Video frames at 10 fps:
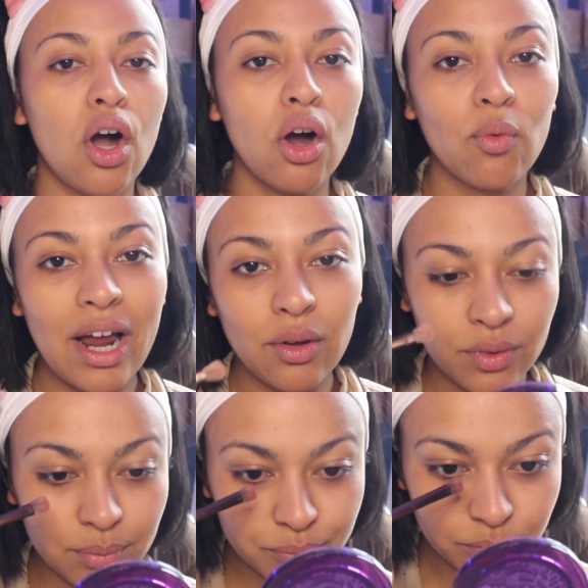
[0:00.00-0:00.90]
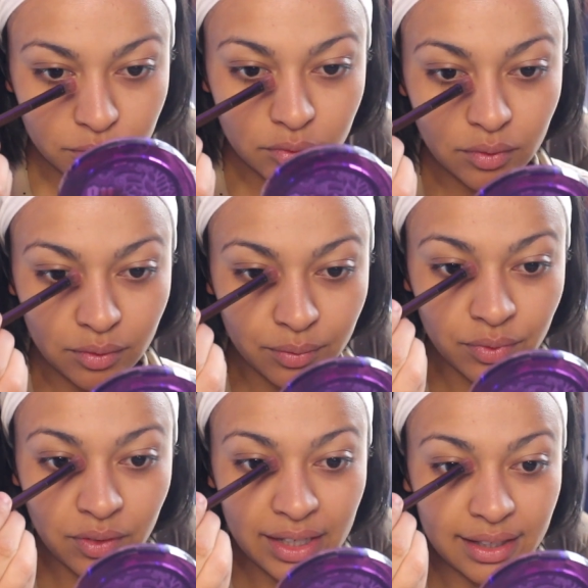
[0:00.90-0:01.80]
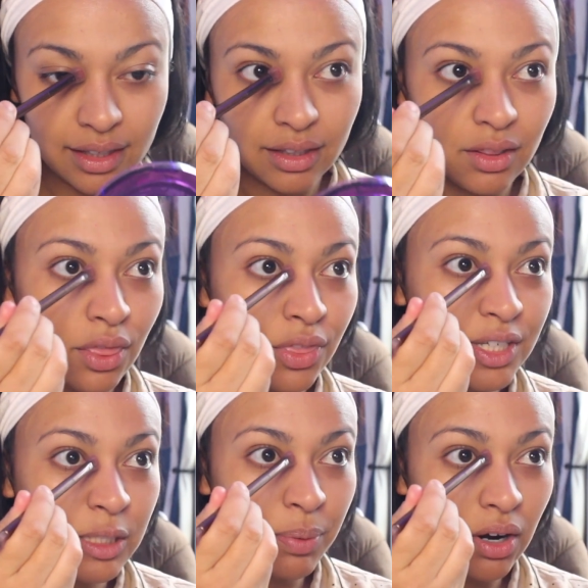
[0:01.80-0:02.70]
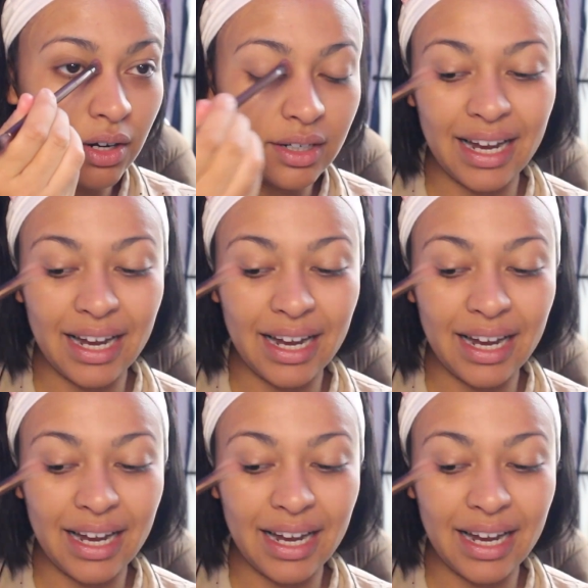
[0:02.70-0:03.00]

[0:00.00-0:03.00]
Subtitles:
around like this part.